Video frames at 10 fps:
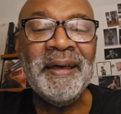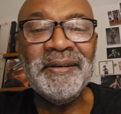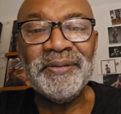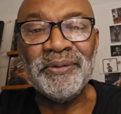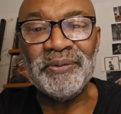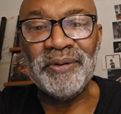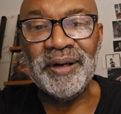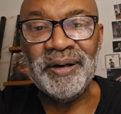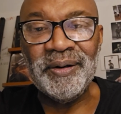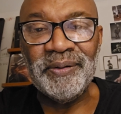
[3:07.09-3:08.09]
And so
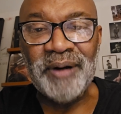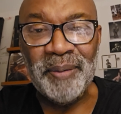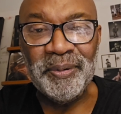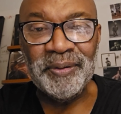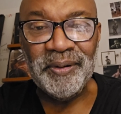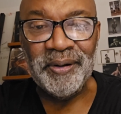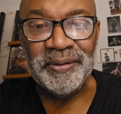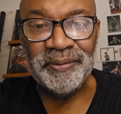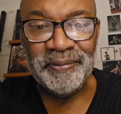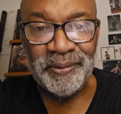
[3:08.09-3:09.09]
Robert
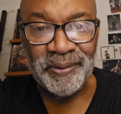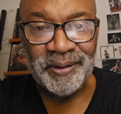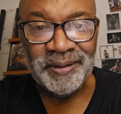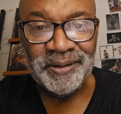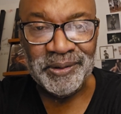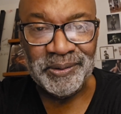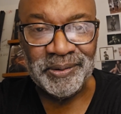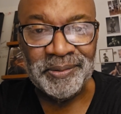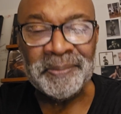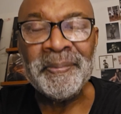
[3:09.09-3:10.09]
Arthur Ford
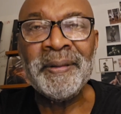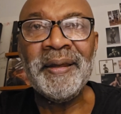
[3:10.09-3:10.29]
Jr.,